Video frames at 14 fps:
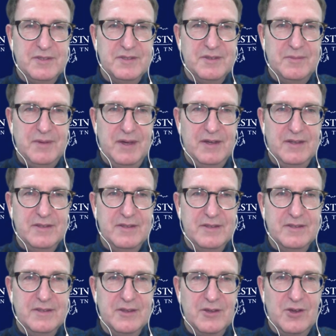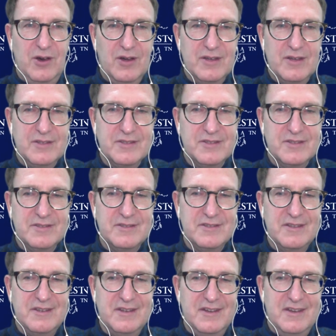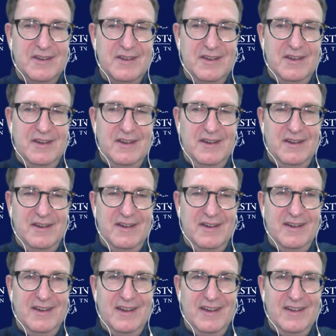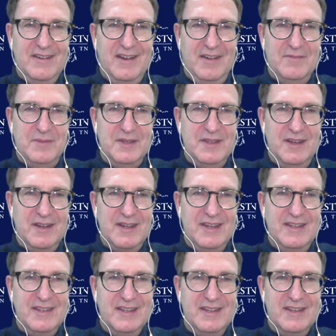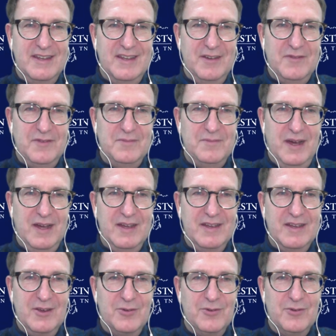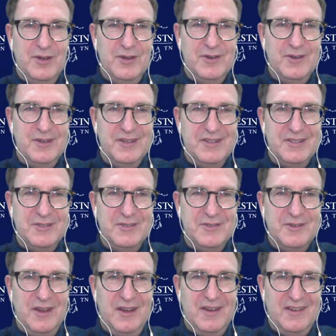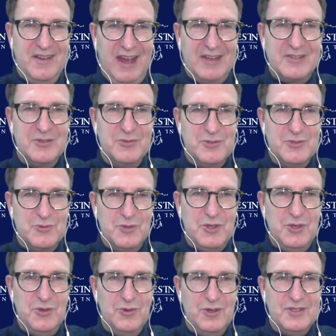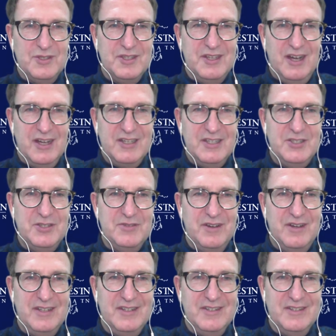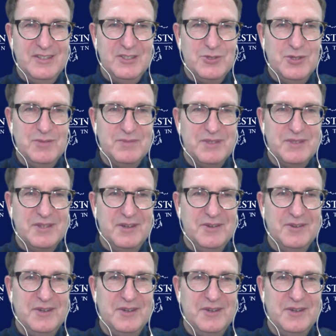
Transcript: about the Caucasus. I've been lucky that enough in my career I actually was with you once in Nakhchivan on a trip. So